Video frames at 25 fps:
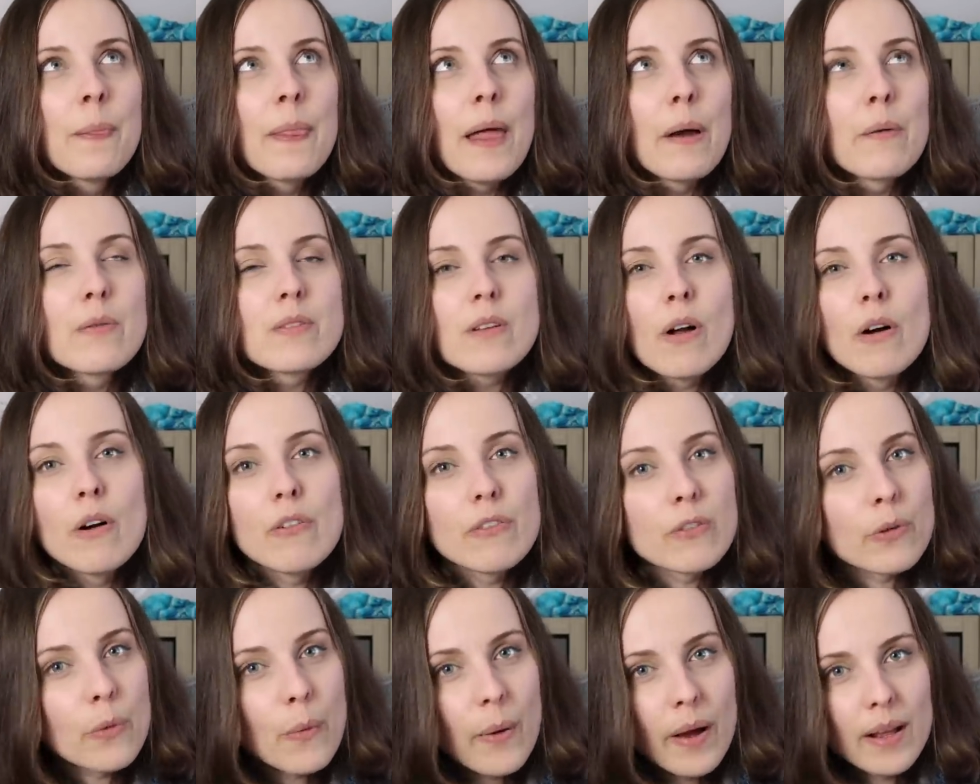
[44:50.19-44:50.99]
I was
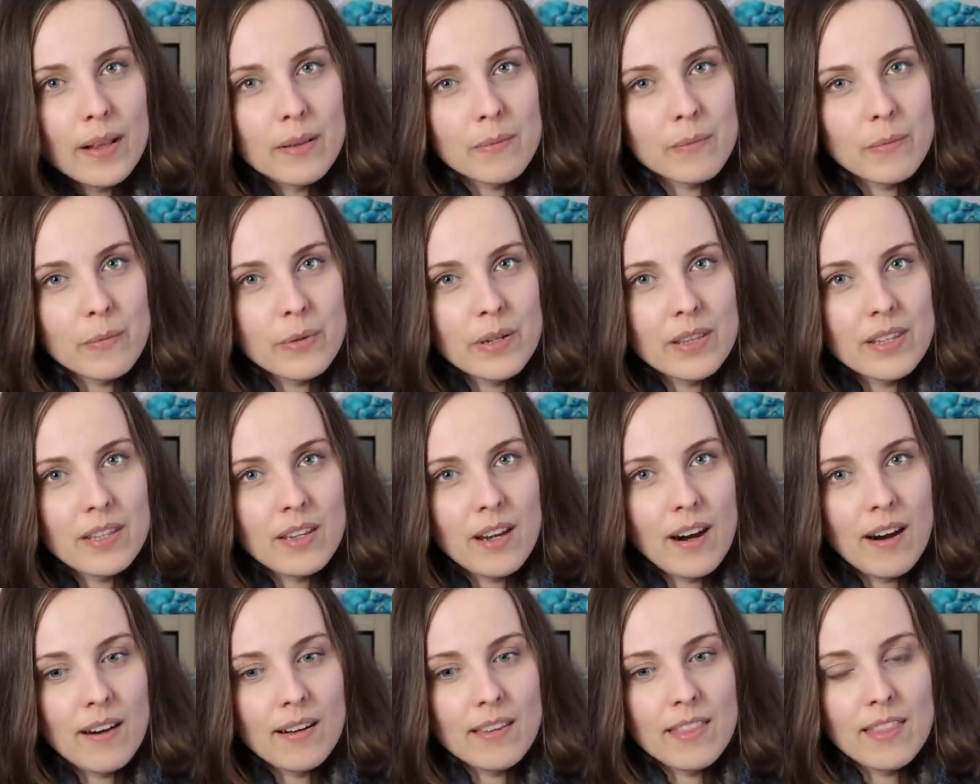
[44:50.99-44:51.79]
overwhelmed with the
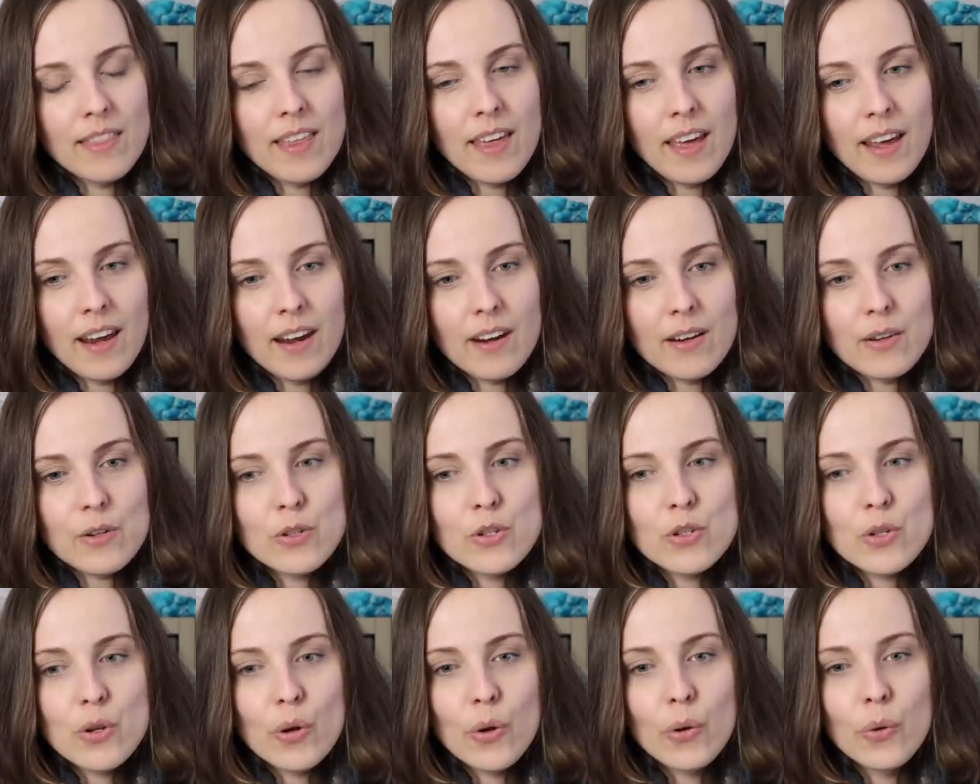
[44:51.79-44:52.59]
yarn there,
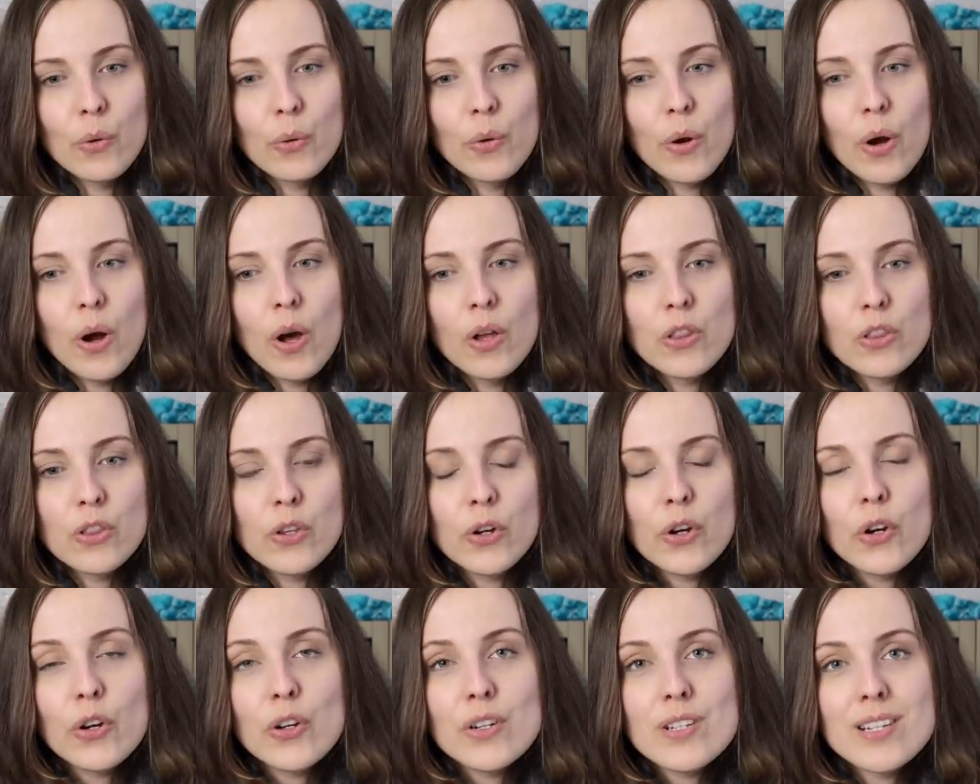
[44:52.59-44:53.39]
so on
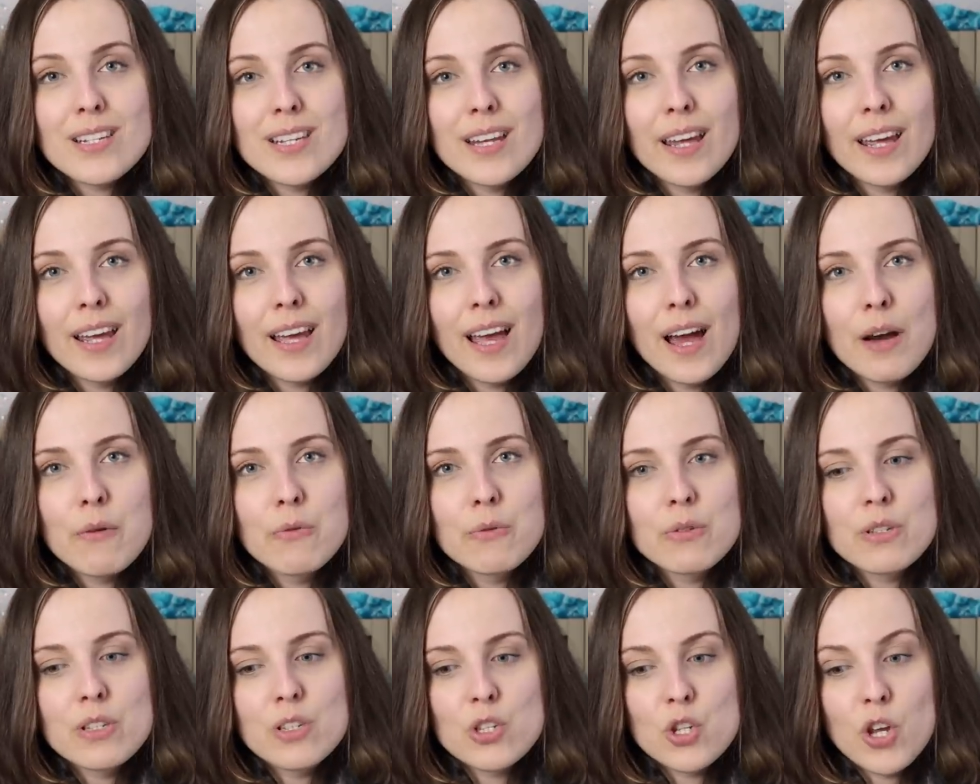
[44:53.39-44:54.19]
Thursday I
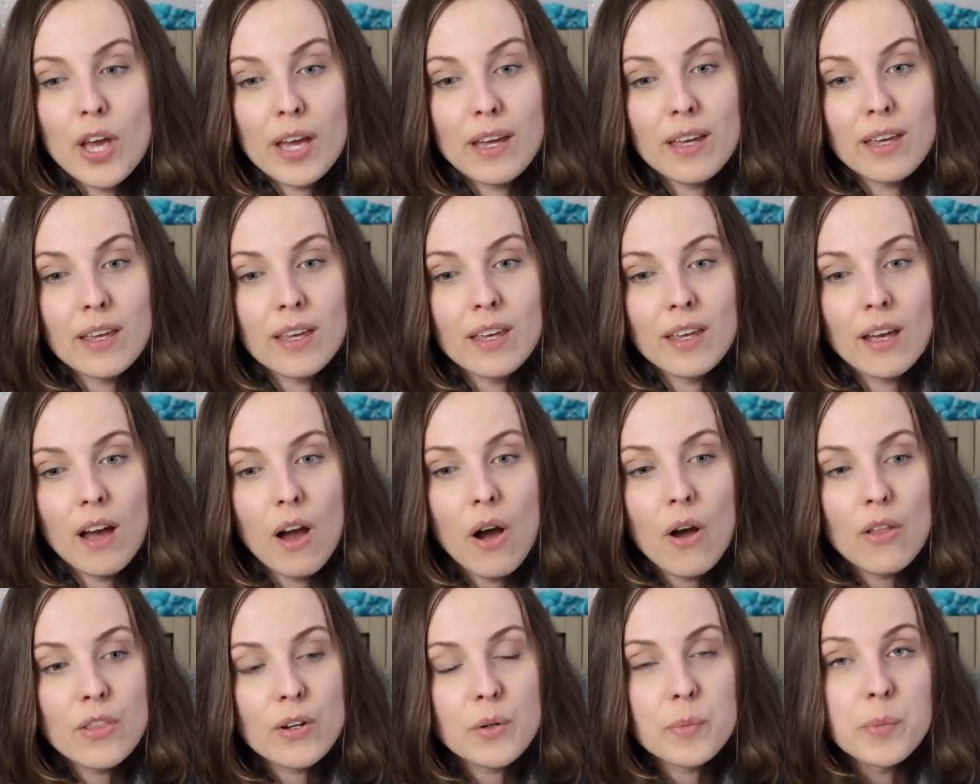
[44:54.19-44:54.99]
was checking
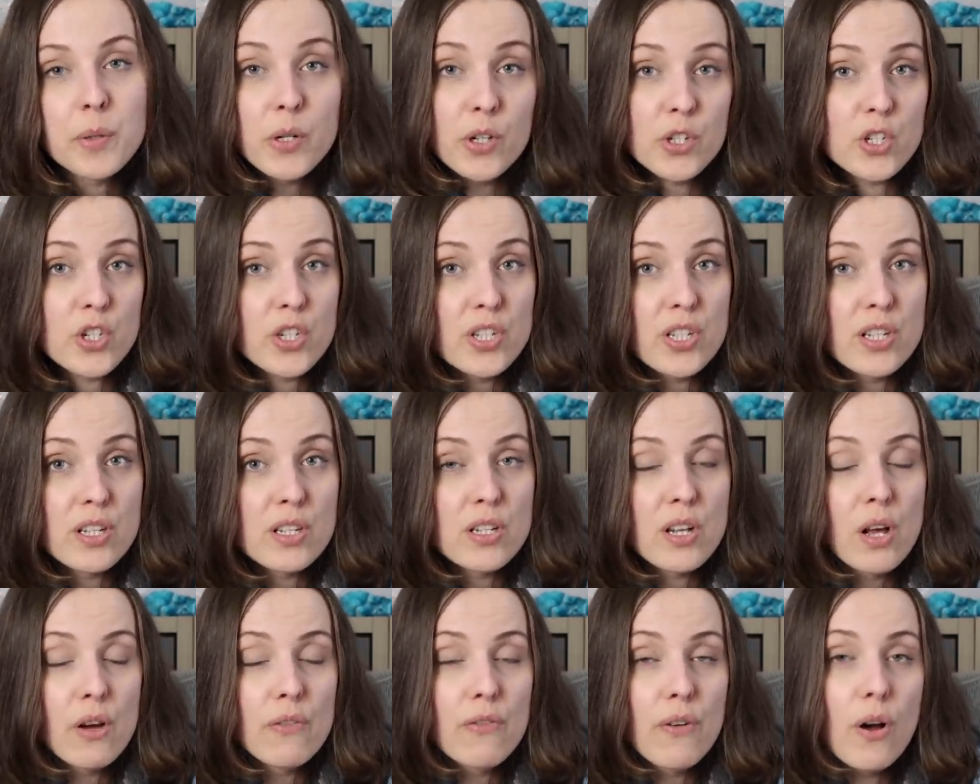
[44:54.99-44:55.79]
other
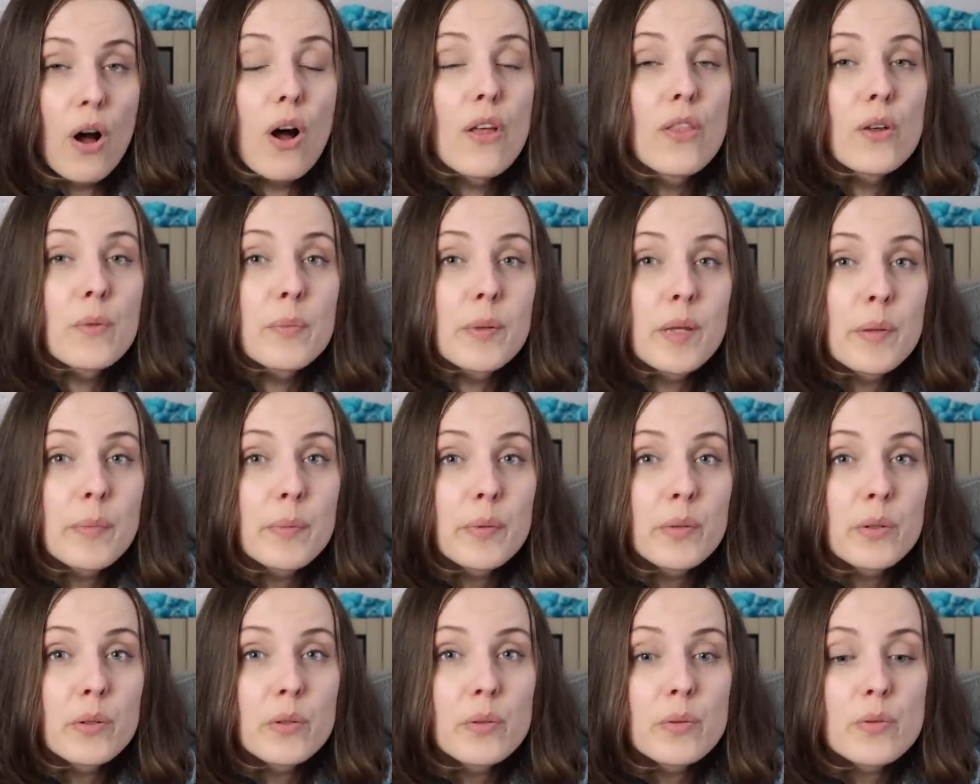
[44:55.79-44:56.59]
purchases of other
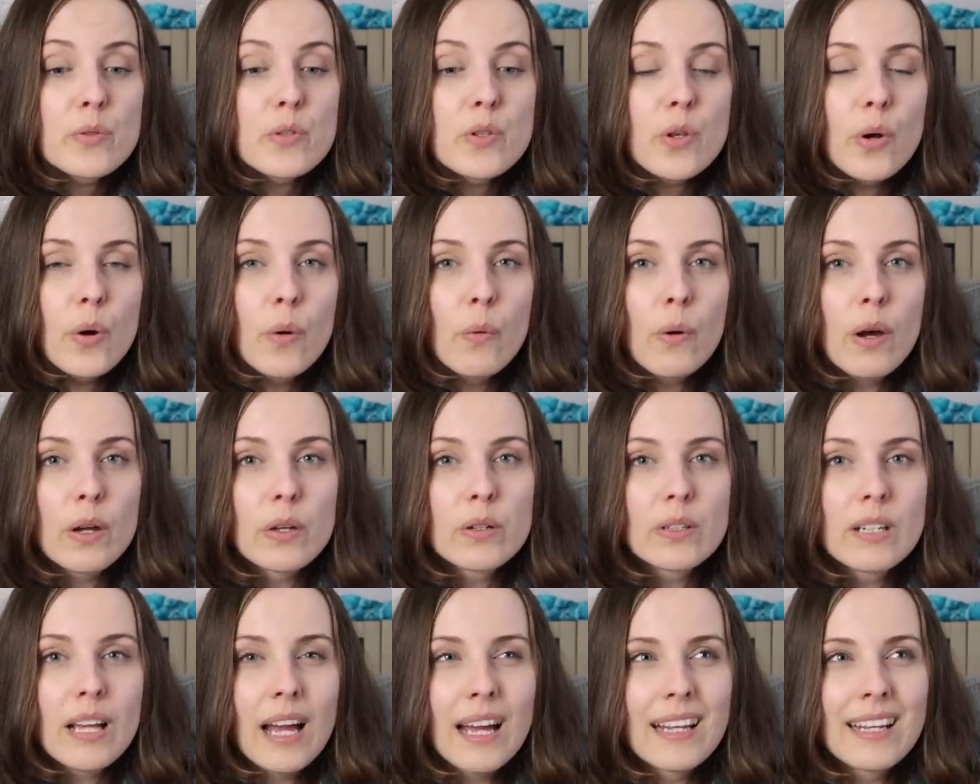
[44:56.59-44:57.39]
people so I
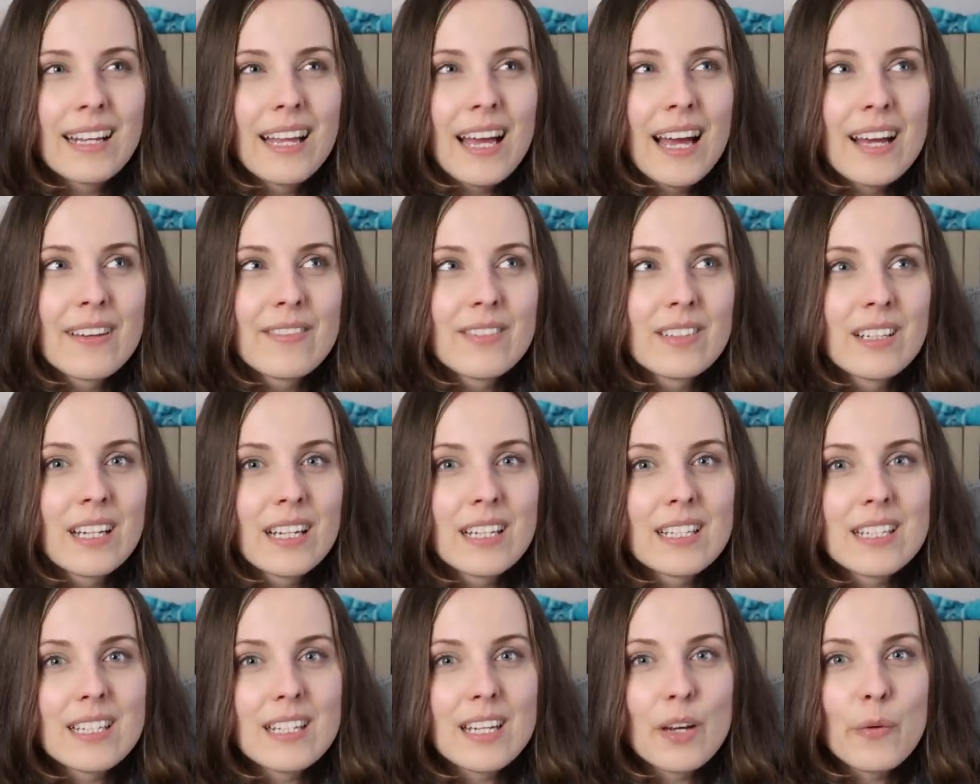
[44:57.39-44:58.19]
could kind of have an
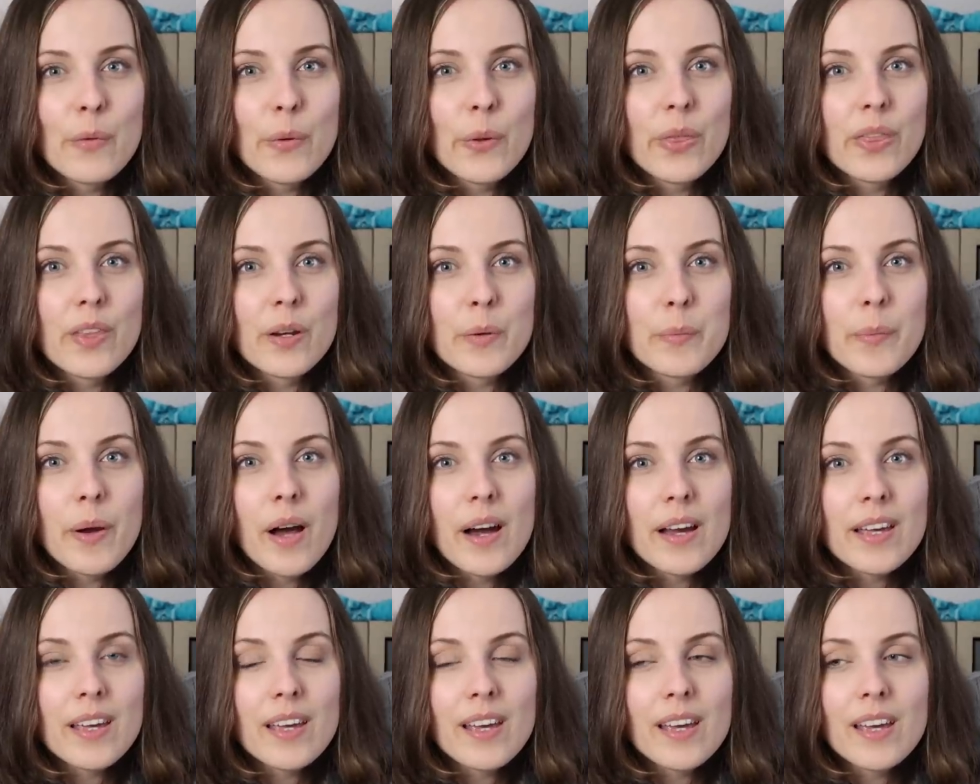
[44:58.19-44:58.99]
idea what they're
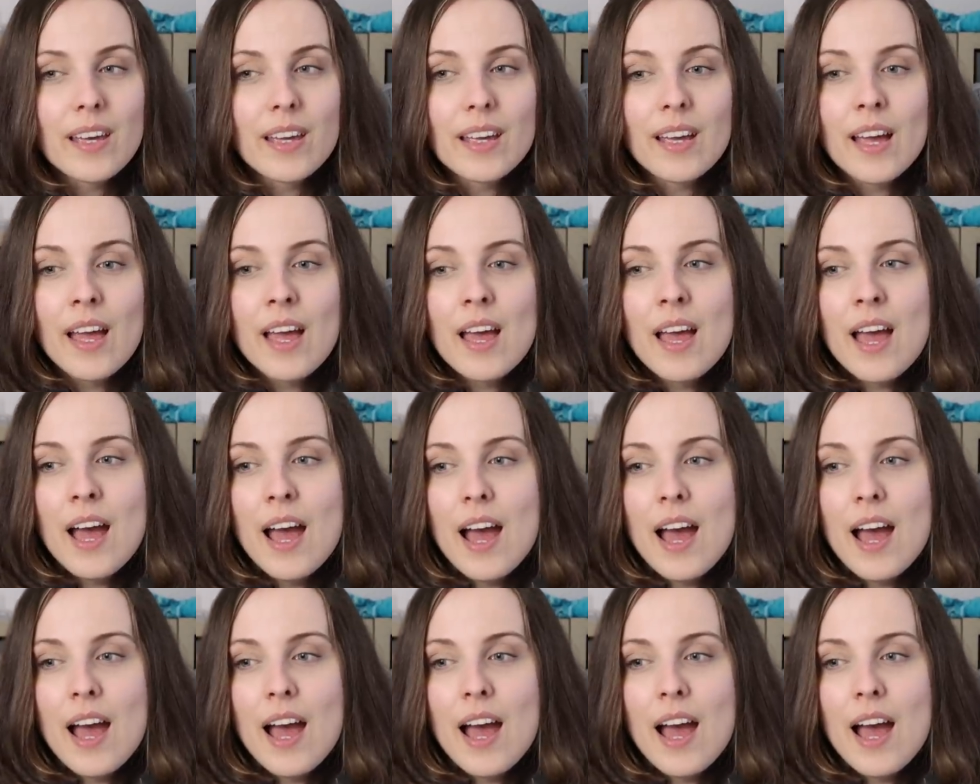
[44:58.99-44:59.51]
buying